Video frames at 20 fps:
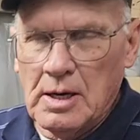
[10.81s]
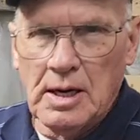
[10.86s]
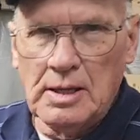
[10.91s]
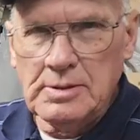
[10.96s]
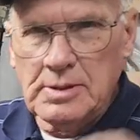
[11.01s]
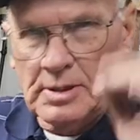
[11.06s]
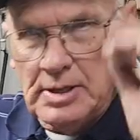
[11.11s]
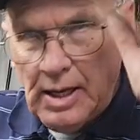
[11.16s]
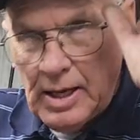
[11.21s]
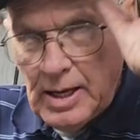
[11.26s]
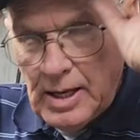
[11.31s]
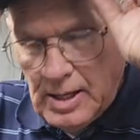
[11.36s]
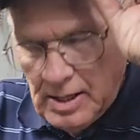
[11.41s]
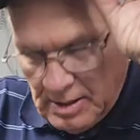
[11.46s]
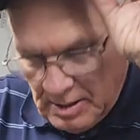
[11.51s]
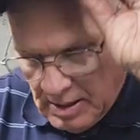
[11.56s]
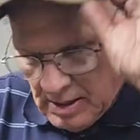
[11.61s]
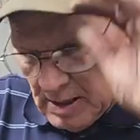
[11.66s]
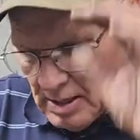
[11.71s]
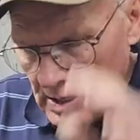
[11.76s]
like
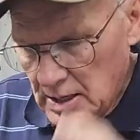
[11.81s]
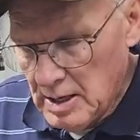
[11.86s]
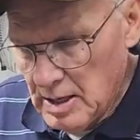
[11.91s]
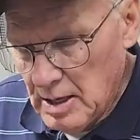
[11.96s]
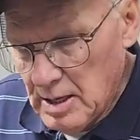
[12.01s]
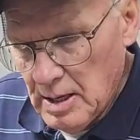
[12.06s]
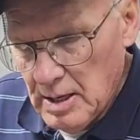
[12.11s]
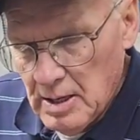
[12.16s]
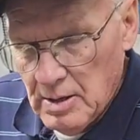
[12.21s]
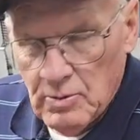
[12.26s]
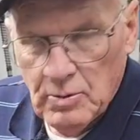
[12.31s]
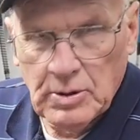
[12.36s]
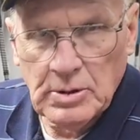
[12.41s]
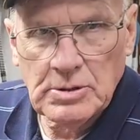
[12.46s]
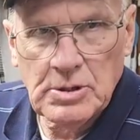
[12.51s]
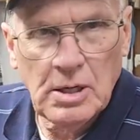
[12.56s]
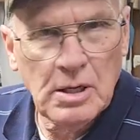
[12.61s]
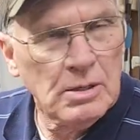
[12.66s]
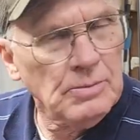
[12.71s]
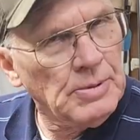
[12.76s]
today, we're
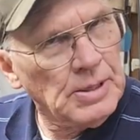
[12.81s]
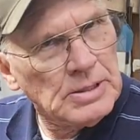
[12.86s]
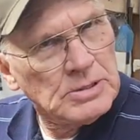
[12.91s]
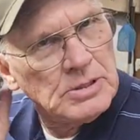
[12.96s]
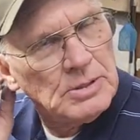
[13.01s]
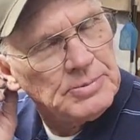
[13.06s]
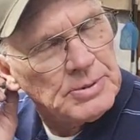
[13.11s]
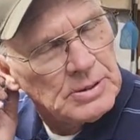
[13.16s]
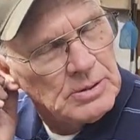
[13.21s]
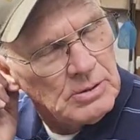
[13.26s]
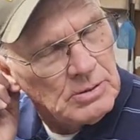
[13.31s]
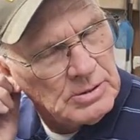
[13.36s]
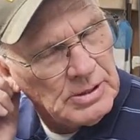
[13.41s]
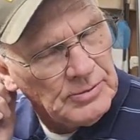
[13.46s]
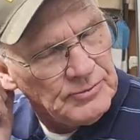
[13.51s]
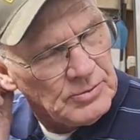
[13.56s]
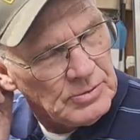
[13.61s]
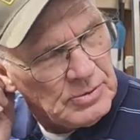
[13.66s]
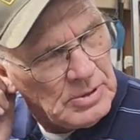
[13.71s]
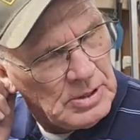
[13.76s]
going to talk about something a little
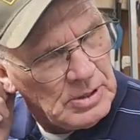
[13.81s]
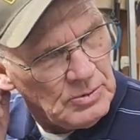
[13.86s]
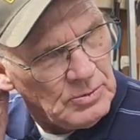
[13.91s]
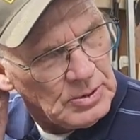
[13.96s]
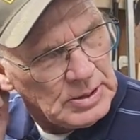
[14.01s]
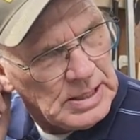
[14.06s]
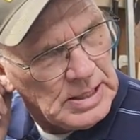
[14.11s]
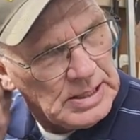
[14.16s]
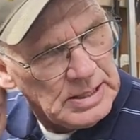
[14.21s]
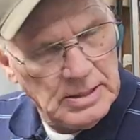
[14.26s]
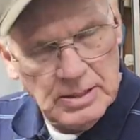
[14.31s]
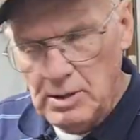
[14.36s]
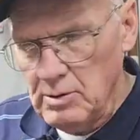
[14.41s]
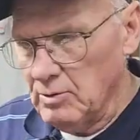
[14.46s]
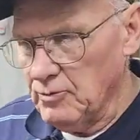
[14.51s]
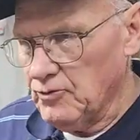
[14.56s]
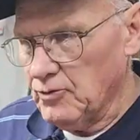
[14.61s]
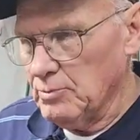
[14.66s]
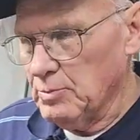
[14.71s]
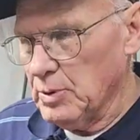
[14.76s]
different. Uh, we're kind of
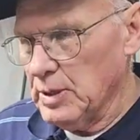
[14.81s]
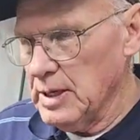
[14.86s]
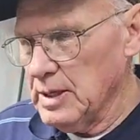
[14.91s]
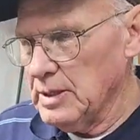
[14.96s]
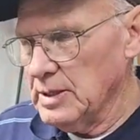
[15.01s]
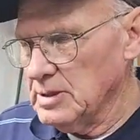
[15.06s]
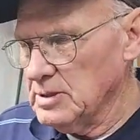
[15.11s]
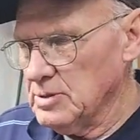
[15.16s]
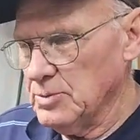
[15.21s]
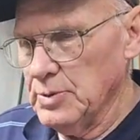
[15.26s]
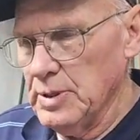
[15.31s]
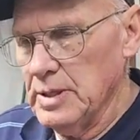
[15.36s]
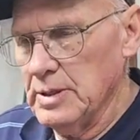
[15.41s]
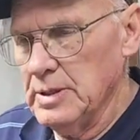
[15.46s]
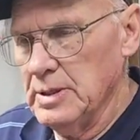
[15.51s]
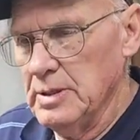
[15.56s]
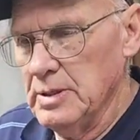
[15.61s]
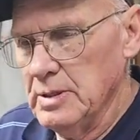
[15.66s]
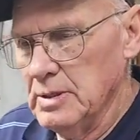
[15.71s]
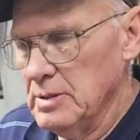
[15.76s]
known for Brownings
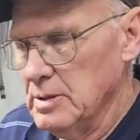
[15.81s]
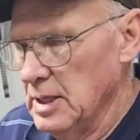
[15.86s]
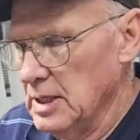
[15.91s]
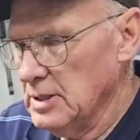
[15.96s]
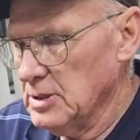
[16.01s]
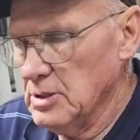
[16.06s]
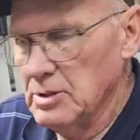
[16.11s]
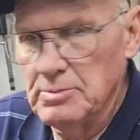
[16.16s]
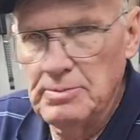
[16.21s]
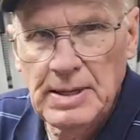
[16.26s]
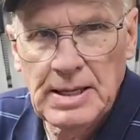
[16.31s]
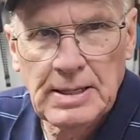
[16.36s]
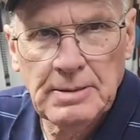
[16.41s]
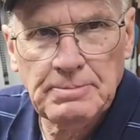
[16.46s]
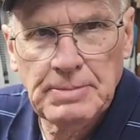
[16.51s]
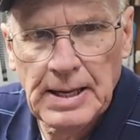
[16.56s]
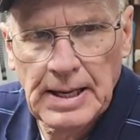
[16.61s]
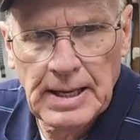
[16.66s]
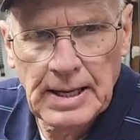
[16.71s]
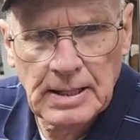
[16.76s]
around here. That's our
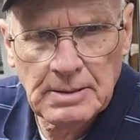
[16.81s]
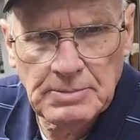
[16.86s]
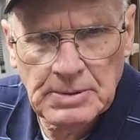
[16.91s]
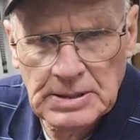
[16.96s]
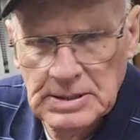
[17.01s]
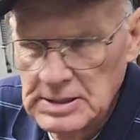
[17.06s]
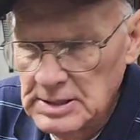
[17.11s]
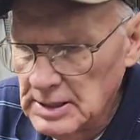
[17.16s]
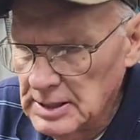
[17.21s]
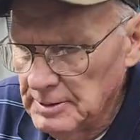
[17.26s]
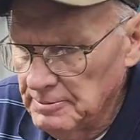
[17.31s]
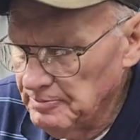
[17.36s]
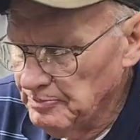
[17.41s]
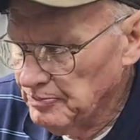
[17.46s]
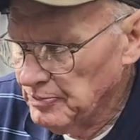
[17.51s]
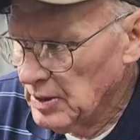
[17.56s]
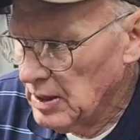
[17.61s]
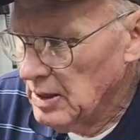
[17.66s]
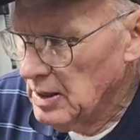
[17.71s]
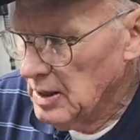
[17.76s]
main bag. But um,
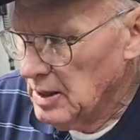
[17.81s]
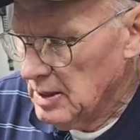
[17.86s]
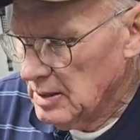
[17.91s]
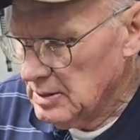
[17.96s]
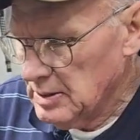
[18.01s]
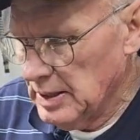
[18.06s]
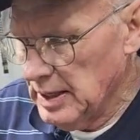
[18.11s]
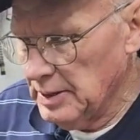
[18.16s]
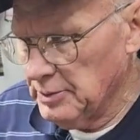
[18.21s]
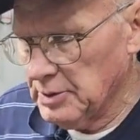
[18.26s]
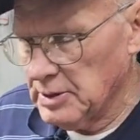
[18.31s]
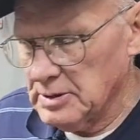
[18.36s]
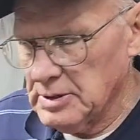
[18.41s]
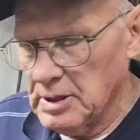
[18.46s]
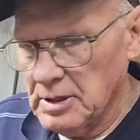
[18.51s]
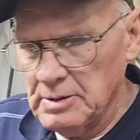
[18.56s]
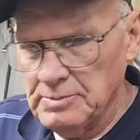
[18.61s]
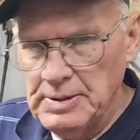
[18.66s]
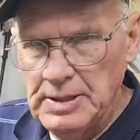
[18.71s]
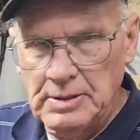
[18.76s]
today we're going
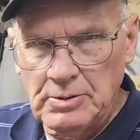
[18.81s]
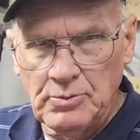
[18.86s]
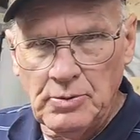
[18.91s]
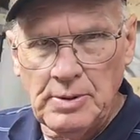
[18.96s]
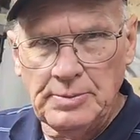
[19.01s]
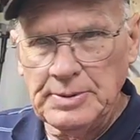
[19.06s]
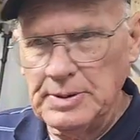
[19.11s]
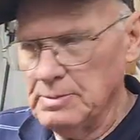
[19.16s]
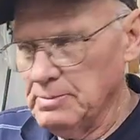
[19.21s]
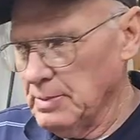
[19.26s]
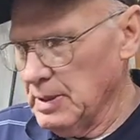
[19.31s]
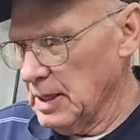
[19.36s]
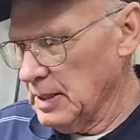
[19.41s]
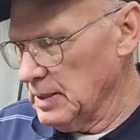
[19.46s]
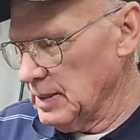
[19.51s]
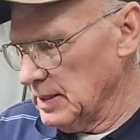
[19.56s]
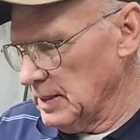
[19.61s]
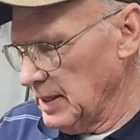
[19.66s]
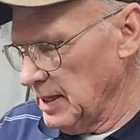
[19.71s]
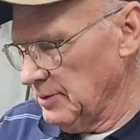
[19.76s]
to talk about a Remington
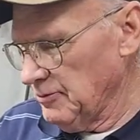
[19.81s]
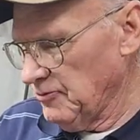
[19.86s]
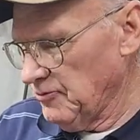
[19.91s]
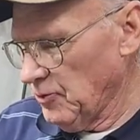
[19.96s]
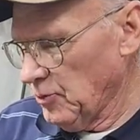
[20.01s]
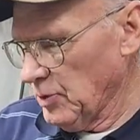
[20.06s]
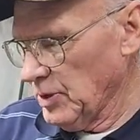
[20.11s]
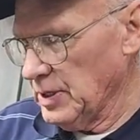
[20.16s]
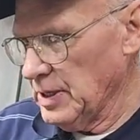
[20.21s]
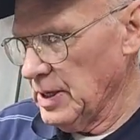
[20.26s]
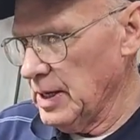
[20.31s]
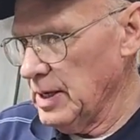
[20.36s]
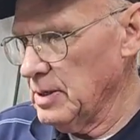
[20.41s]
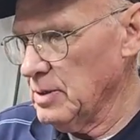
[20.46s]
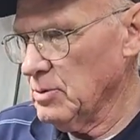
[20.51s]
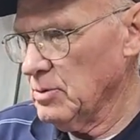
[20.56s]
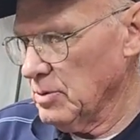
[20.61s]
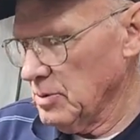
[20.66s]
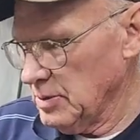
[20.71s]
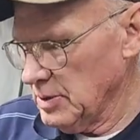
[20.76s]
Model
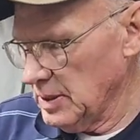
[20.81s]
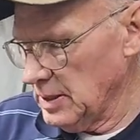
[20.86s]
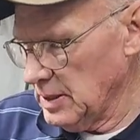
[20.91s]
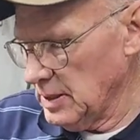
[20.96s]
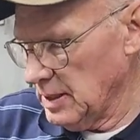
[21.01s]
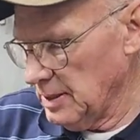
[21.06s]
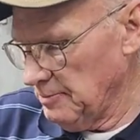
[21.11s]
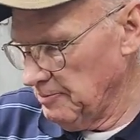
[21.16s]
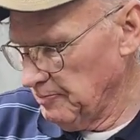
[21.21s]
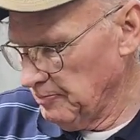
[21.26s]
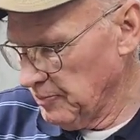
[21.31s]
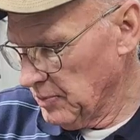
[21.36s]
1148 or the uh,